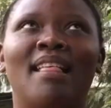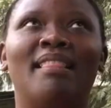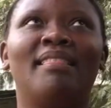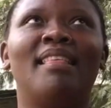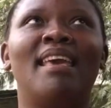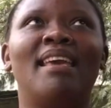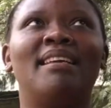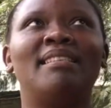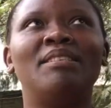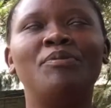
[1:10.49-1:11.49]
And
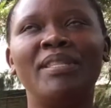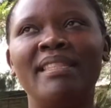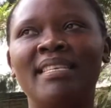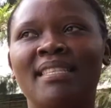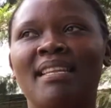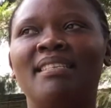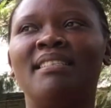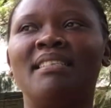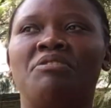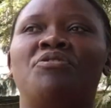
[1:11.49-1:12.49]
then with the
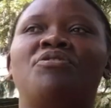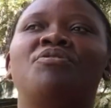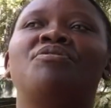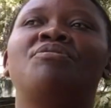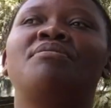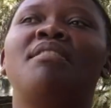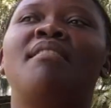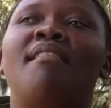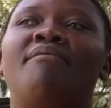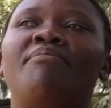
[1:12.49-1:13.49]
sanitation,
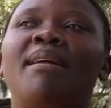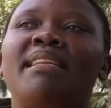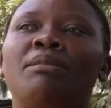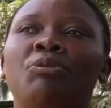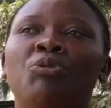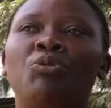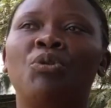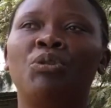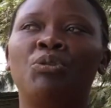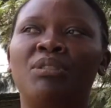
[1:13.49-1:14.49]
have managed to
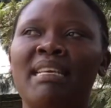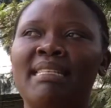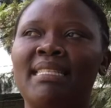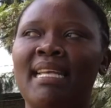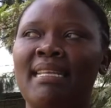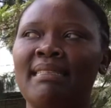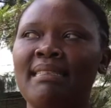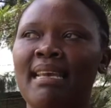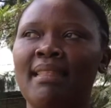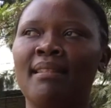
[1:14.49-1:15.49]
go to
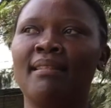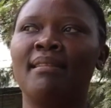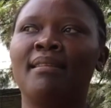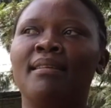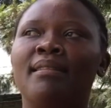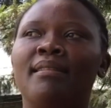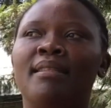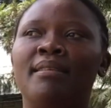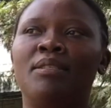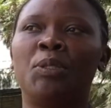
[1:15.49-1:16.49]
Tanzania
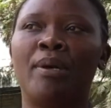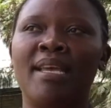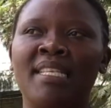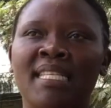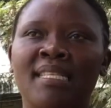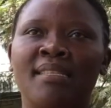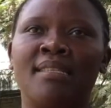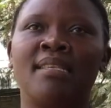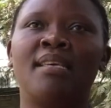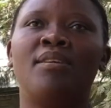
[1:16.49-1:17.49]
twice
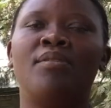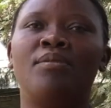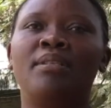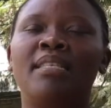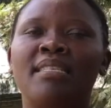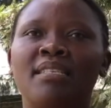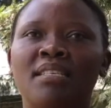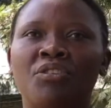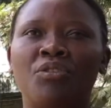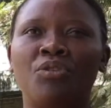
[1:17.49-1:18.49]
on
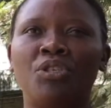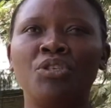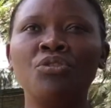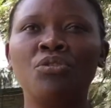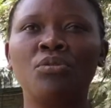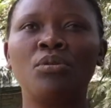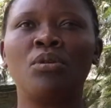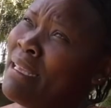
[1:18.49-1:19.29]
sanitation issue.